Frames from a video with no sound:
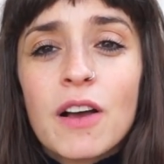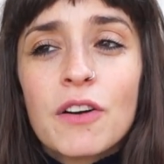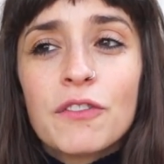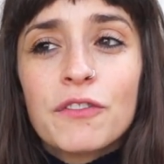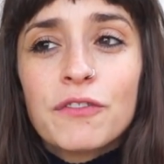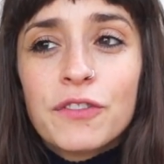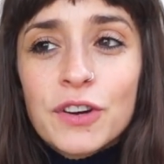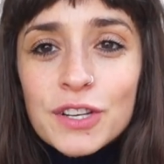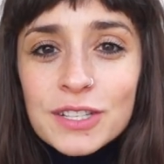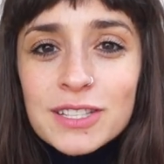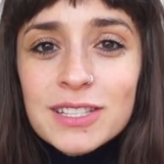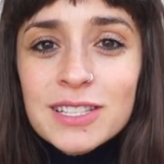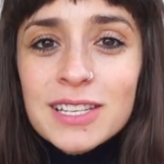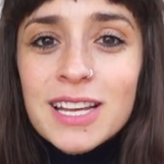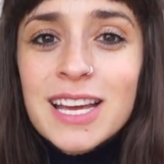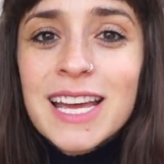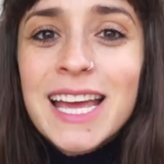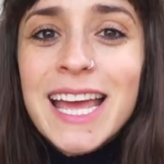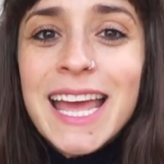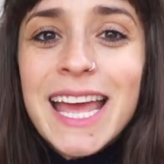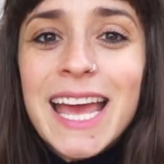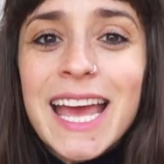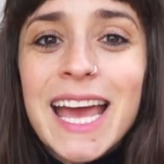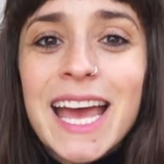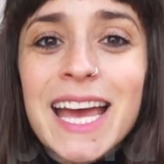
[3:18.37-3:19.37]
foster
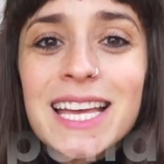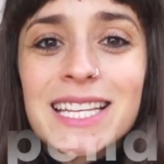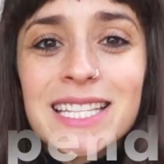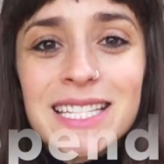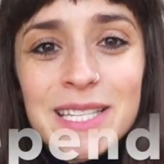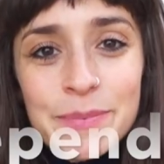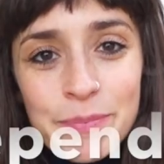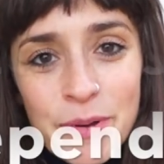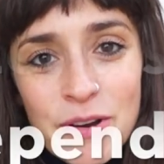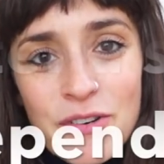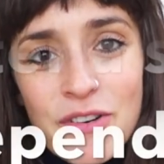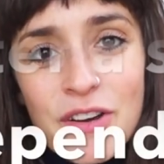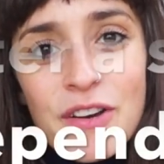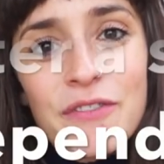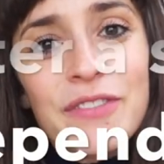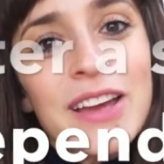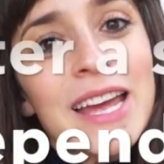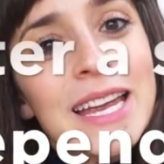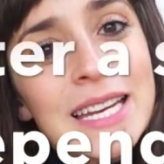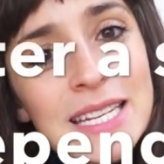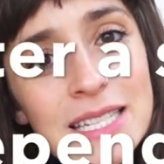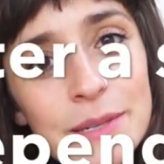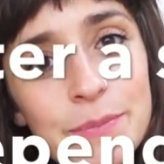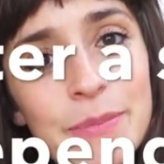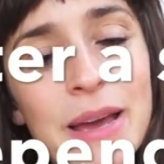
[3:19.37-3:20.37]
a spirit of
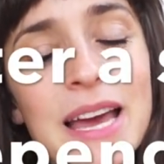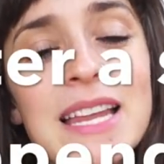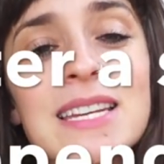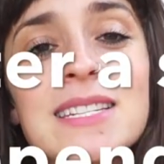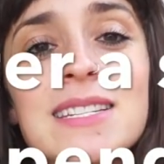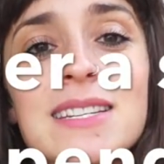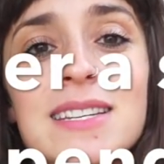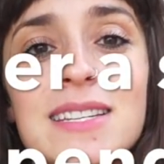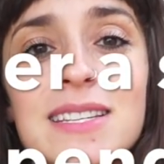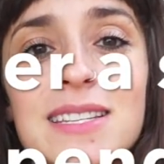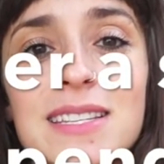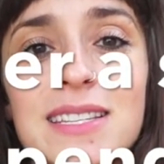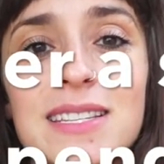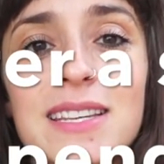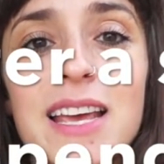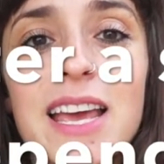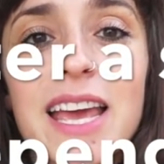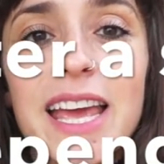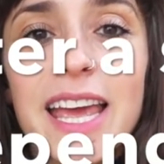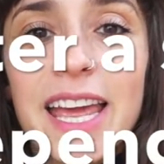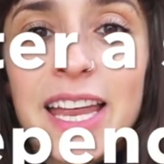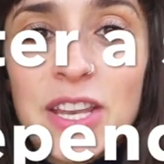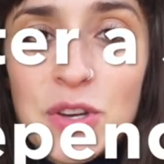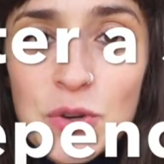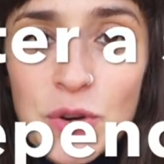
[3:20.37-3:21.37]
independence
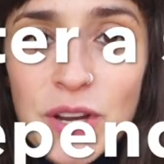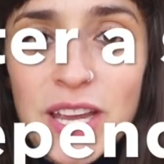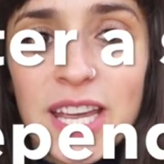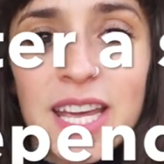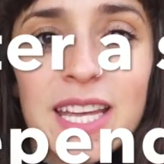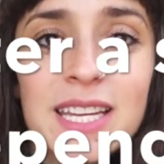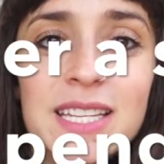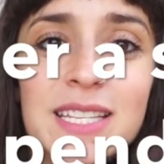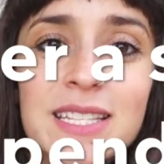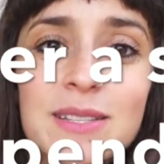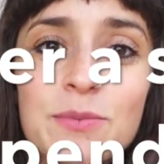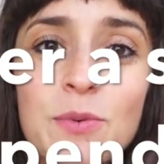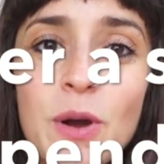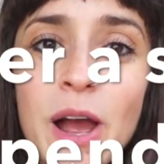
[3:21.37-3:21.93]
in your kids.